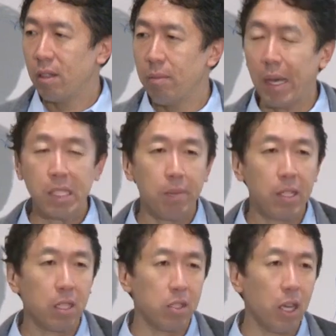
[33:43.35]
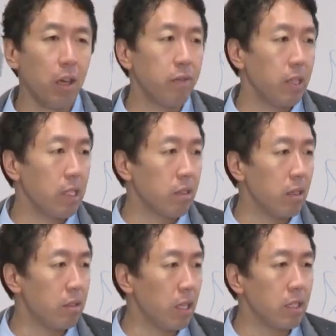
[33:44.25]
that maximizing J of
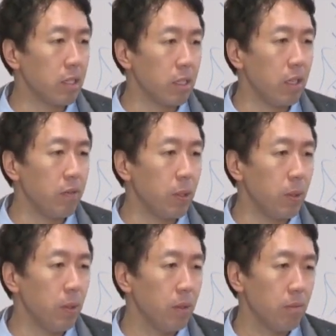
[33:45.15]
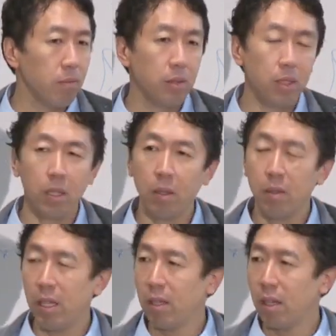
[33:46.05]
theta doesn't give you,
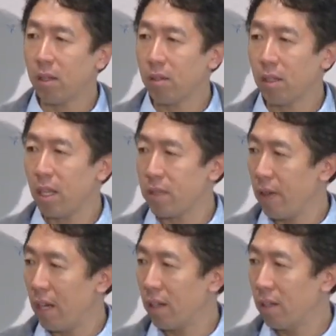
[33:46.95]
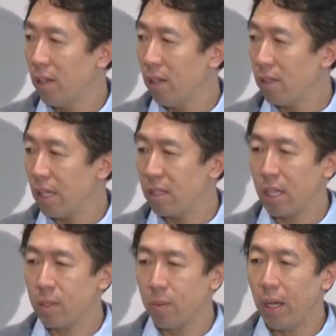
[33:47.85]
a classifier that
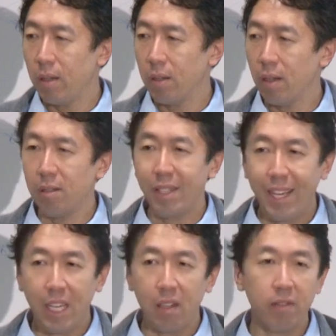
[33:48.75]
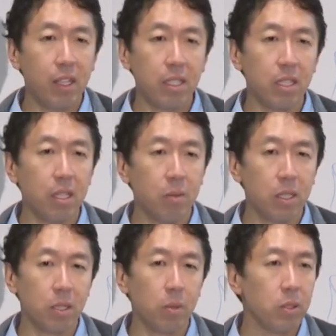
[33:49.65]
does well on A of theta, which
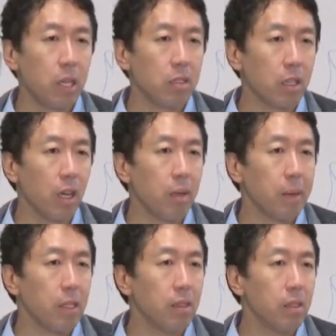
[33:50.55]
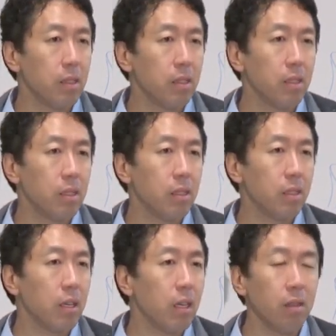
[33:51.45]
is what you actually care about.
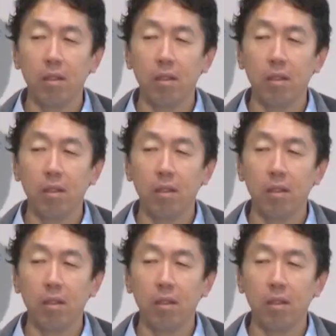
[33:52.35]
Okay?